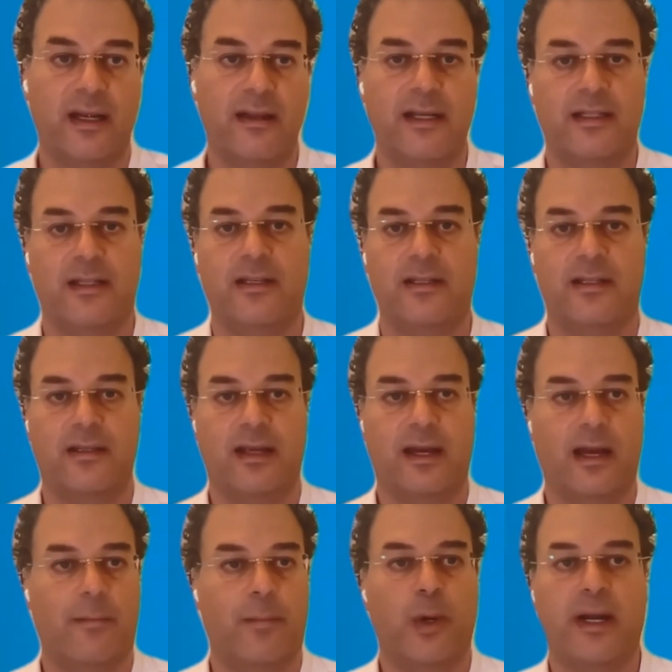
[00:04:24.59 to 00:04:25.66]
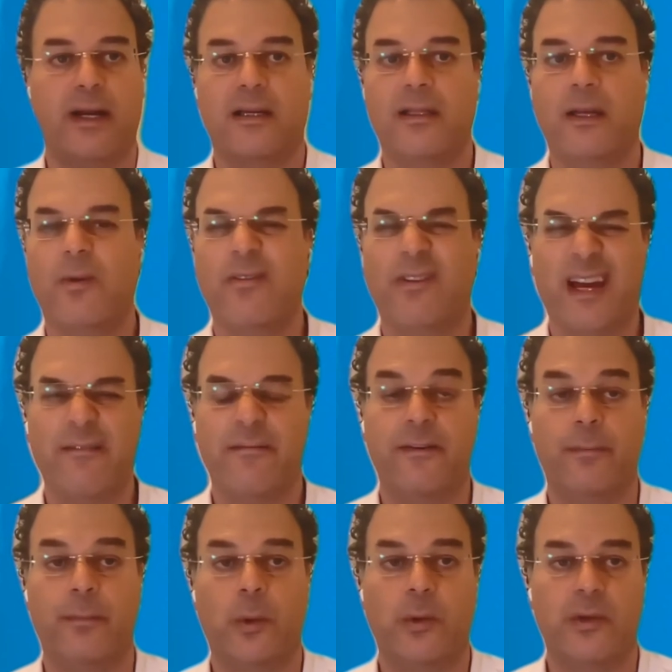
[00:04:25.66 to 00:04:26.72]
And this is a product that we've had
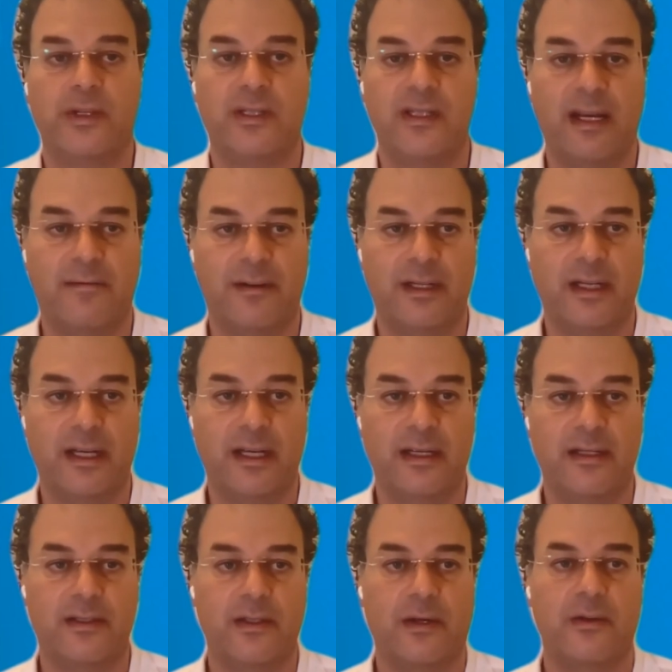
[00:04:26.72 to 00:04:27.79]
for more than seven years.